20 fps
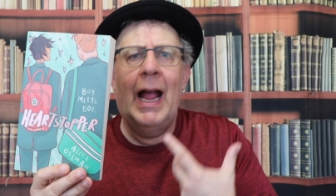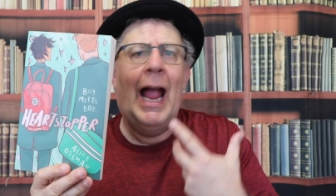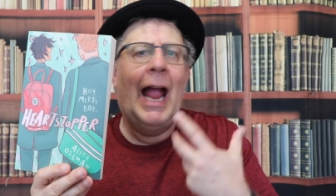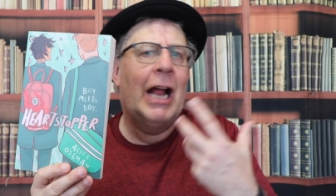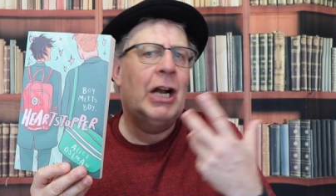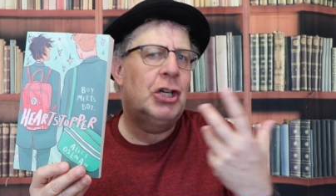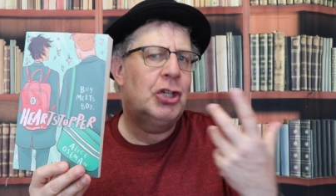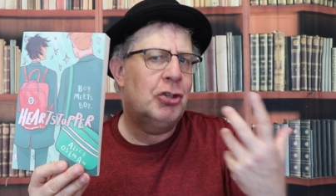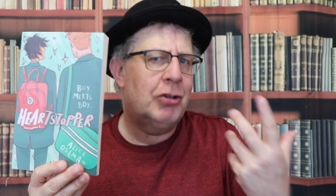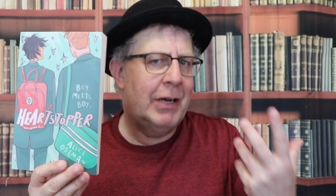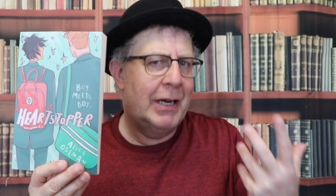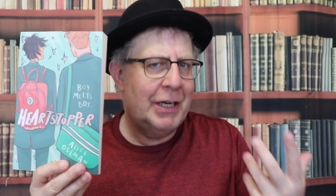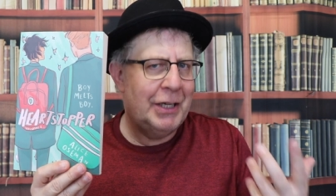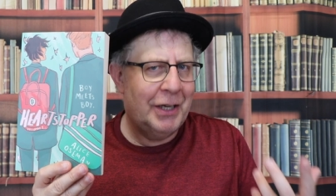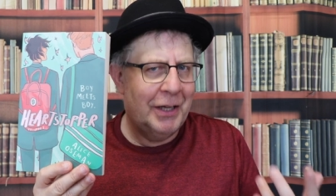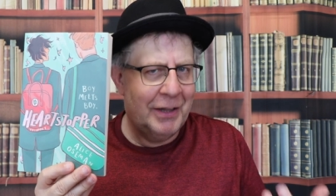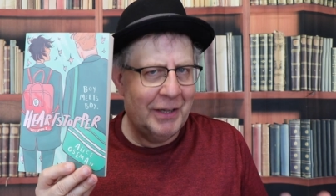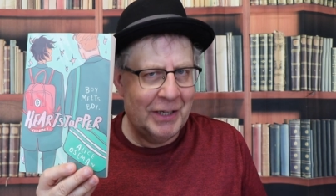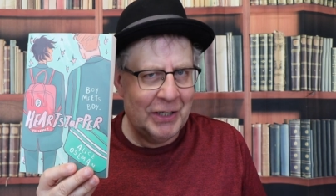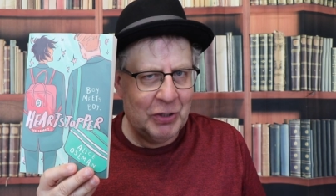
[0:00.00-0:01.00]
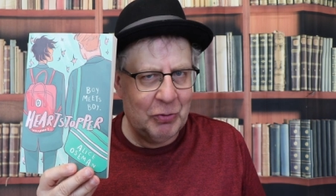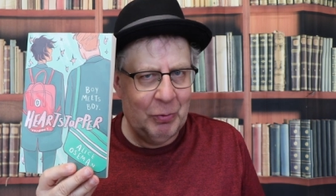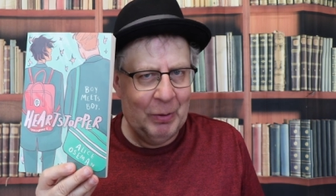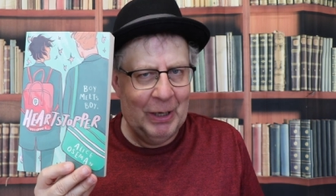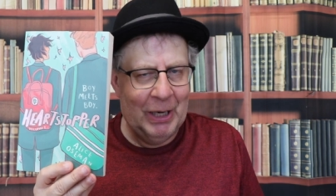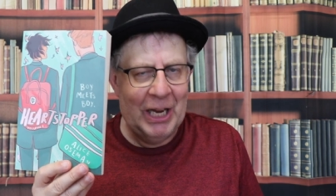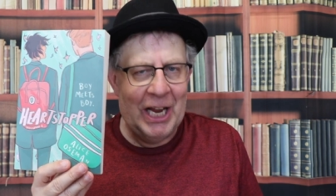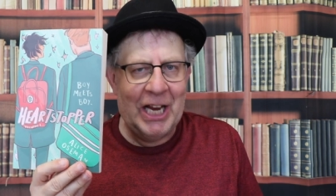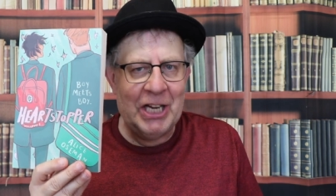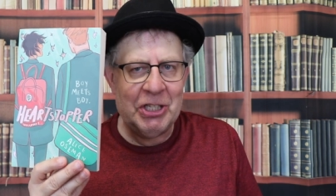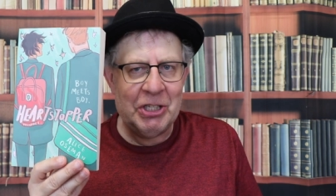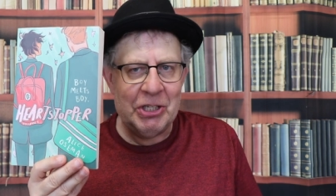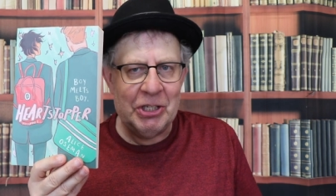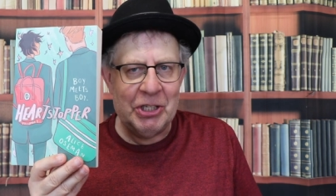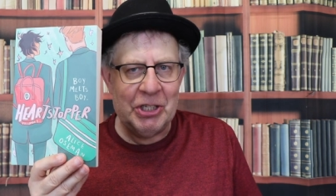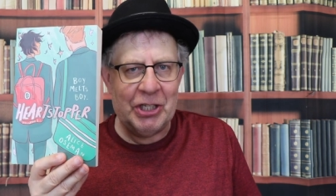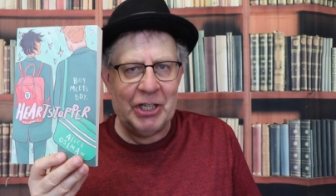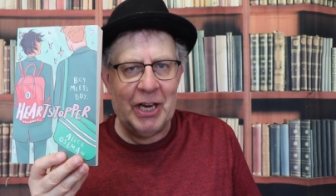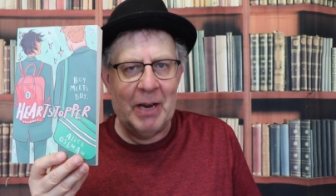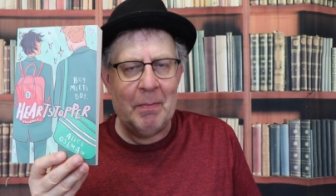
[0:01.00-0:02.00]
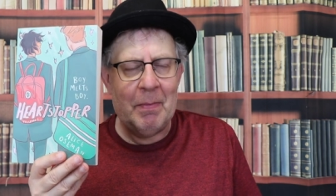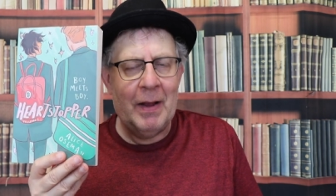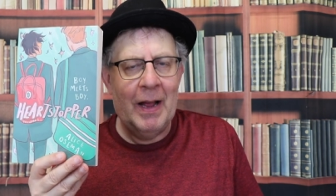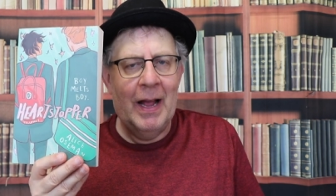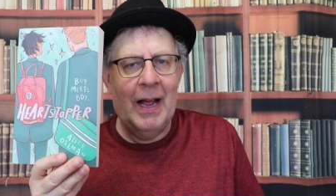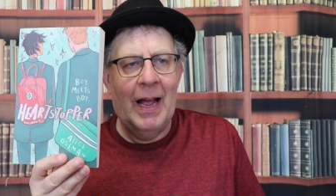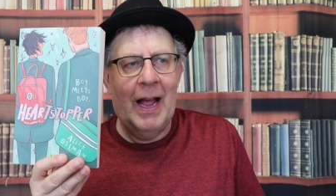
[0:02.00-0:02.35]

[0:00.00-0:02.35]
enter into this relationship.